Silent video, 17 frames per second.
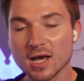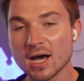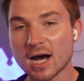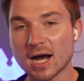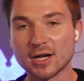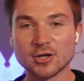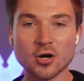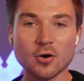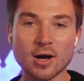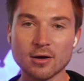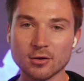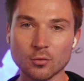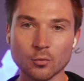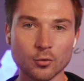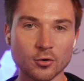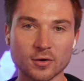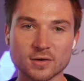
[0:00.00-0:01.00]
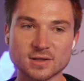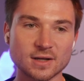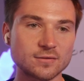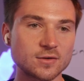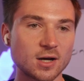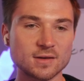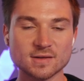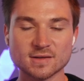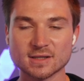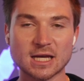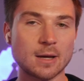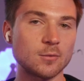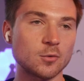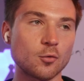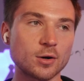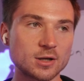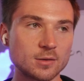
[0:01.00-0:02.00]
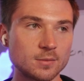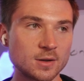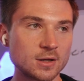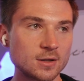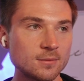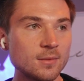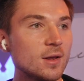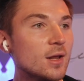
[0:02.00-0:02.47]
I know how it works. I've gotten scammed quite a bit.